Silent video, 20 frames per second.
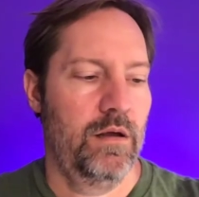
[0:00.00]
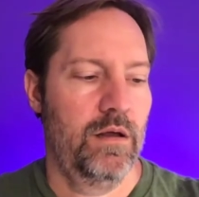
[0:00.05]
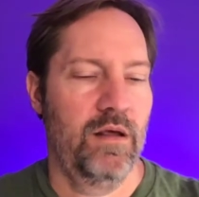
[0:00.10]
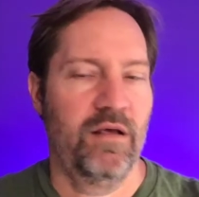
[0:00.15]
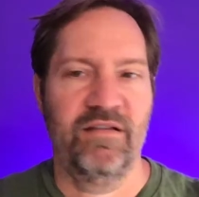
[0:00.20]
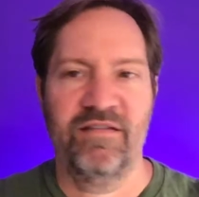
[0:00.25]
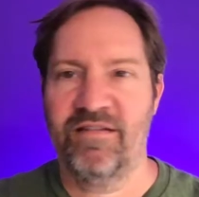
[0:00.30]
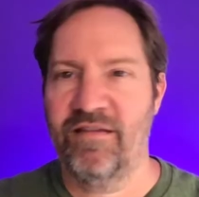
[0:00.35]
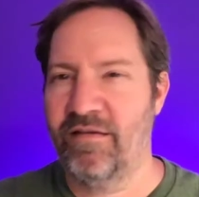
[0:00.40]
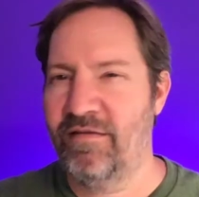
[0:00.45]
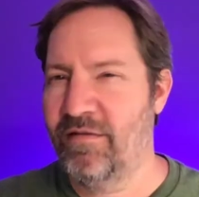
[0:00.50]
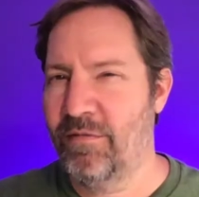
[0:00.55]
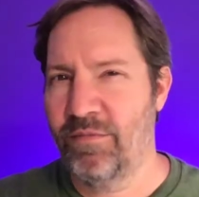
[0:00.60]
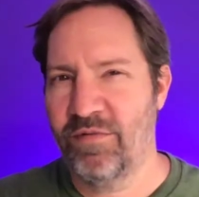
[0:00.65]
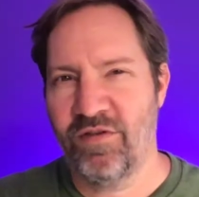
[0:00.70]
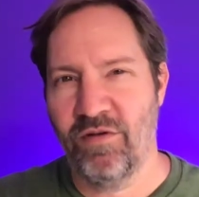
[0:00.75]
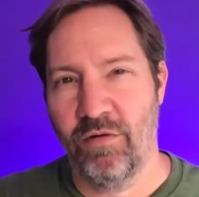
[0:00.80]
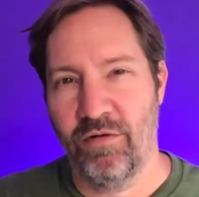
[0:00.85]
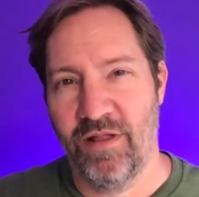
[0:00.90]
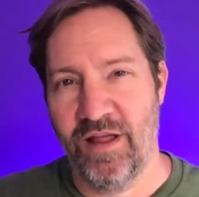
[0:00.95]
Systems
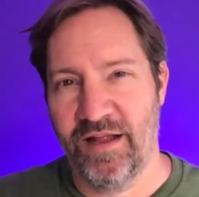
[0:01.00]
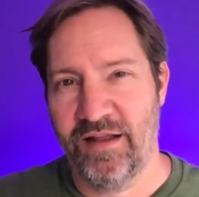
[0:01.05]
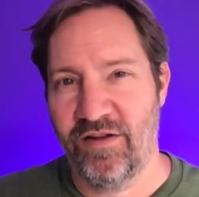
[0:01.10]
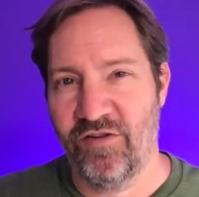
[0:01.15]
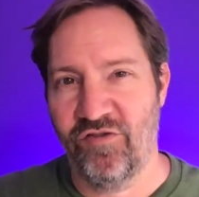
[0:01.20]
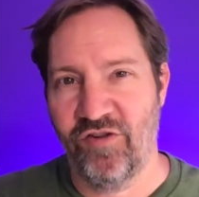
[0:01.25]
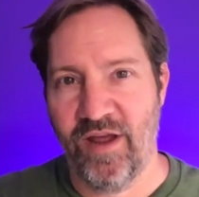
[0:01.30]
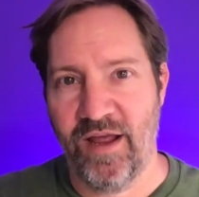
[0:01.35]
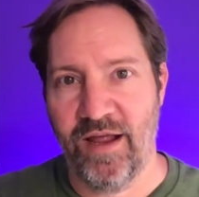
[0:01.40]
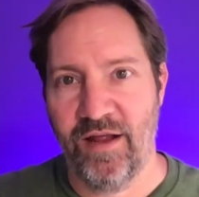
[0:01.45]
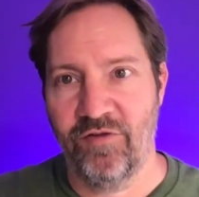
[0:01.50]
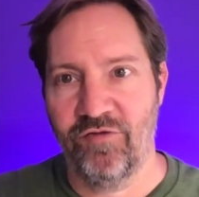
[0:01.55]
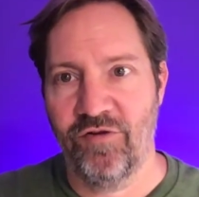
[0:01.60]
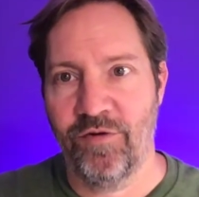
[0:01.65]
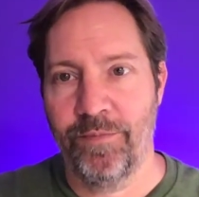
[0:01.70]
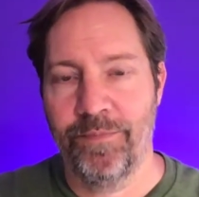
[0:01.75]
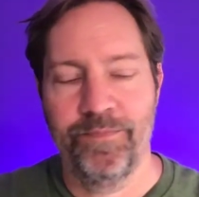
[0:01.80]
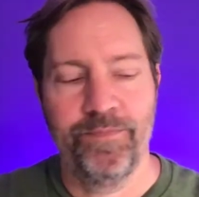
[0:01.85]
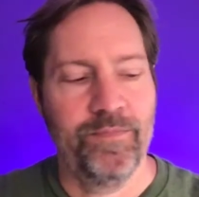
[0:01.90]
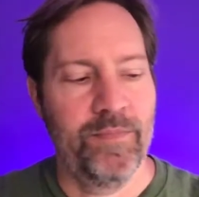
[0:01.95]
don't like to change,
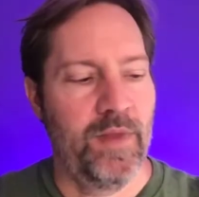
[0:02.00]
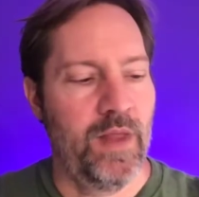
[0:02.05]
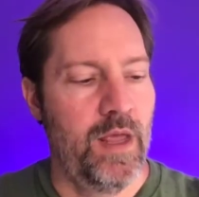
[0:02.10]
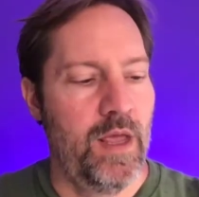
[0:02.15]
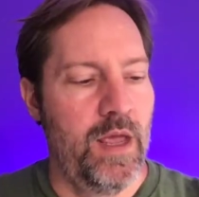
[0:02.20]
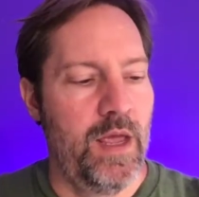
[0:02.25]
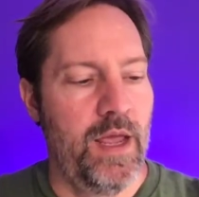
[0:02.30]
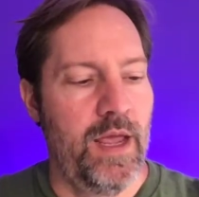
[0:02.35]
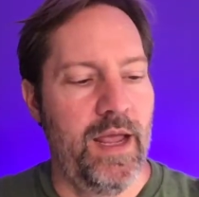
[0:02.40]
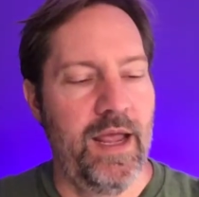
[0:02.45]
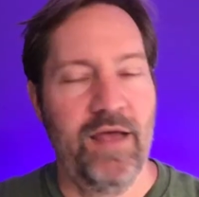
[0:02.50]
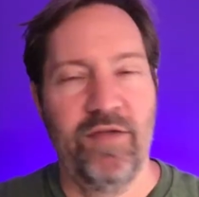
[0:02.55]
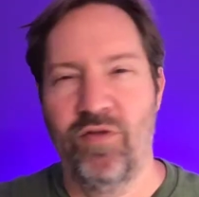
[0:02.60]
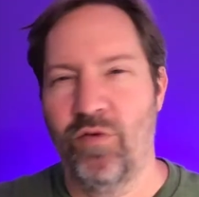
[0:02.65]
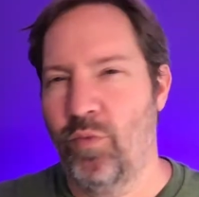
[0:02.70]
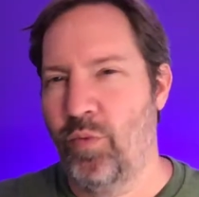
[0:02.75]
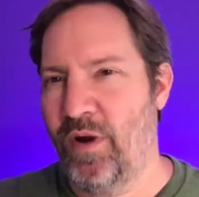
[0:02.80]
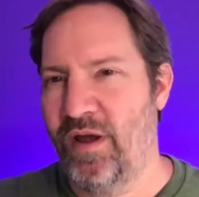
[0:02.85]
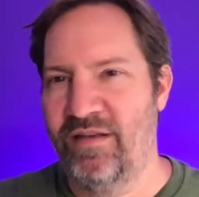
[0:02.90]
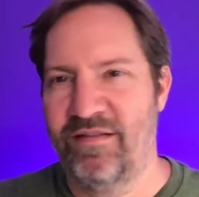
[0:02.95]
and the
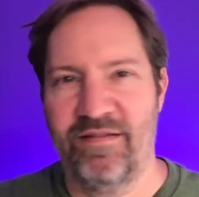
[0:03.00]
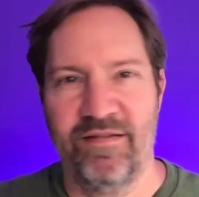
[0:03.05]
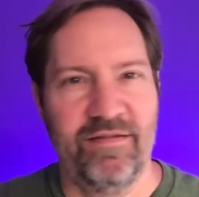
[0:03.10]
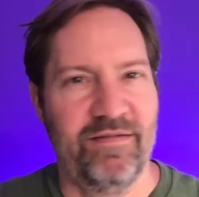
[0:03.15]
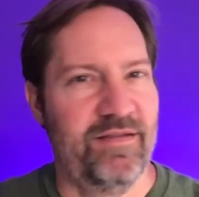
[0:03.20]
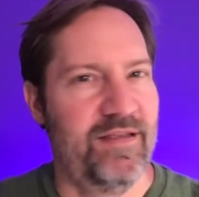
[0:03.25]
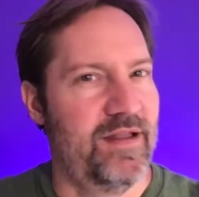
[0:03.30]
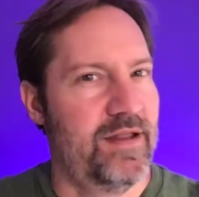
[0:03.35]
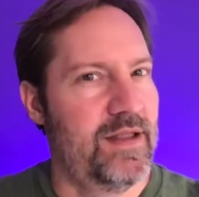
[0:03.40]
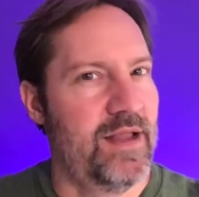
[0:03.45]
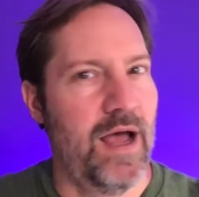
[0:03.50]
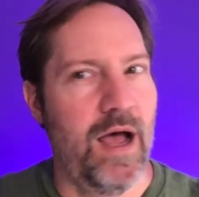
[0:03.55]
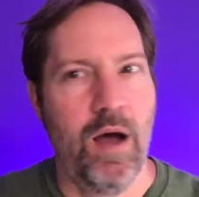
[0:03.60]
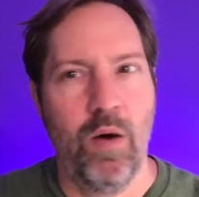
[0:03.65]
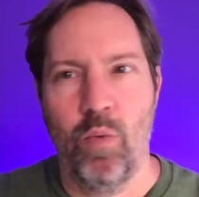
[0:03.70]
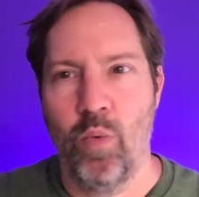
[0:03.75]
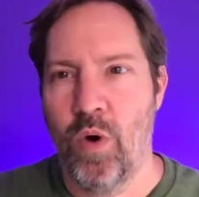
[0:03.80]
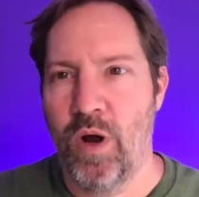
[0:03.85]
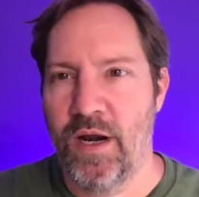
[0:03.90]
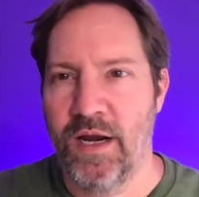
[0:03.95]
racists did not
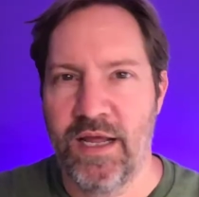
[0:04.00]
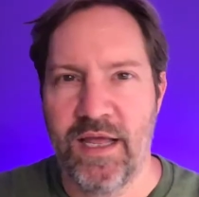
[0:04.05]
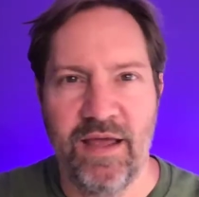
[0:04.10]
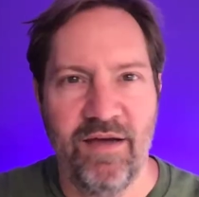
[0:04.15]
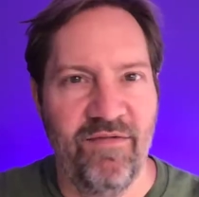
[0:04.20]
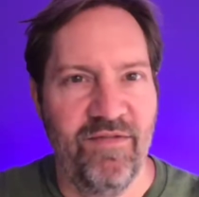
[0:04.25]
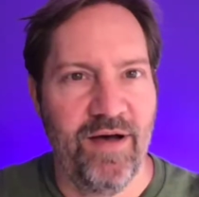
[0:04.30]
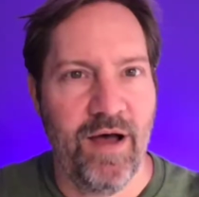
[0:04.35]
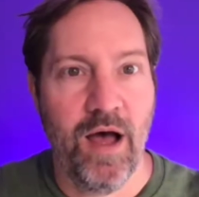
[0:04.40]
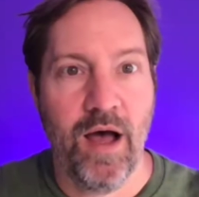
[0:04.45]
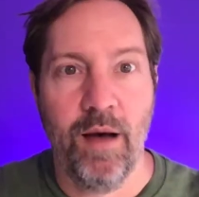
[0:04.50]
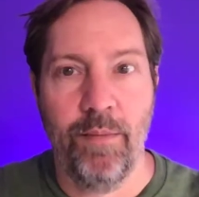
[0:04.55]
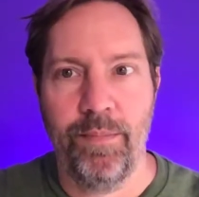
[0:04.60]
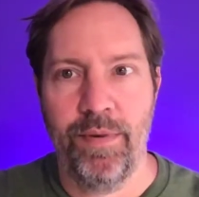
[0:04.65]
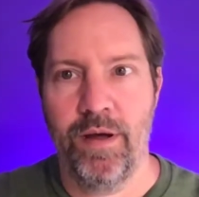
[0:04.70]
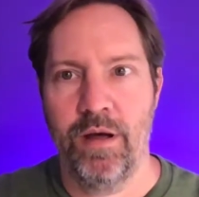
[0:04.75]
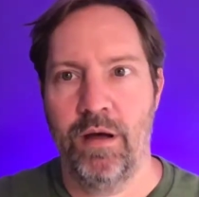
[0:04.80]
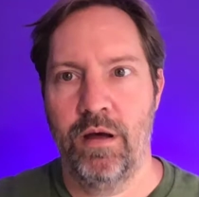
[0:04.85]
want to give up.